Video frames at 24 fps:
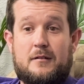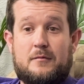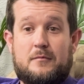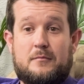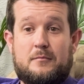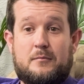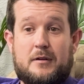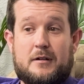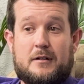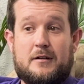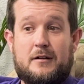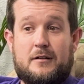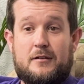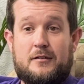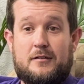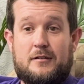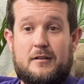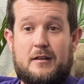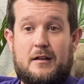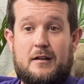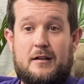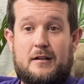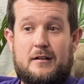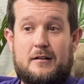because
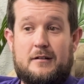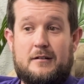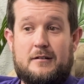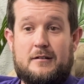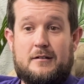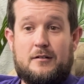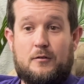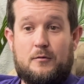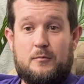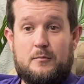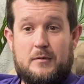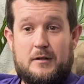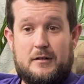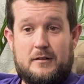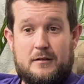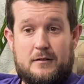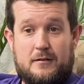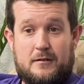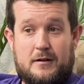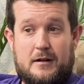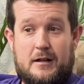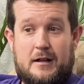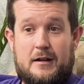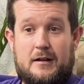they told me their
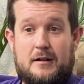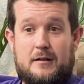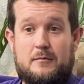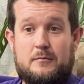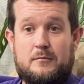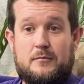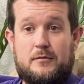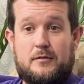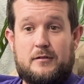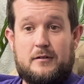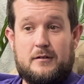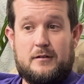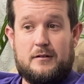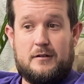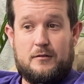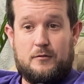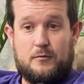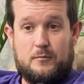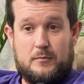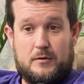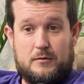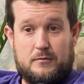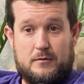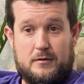names and
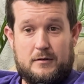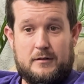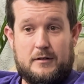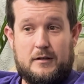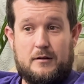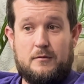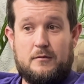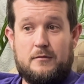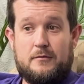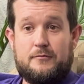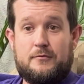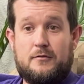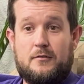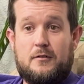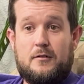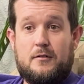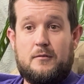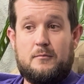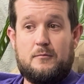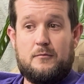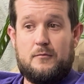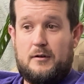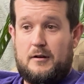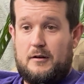told me where they were
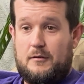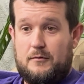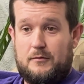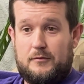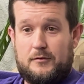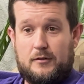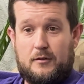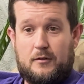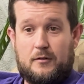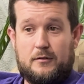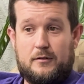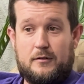from when it was all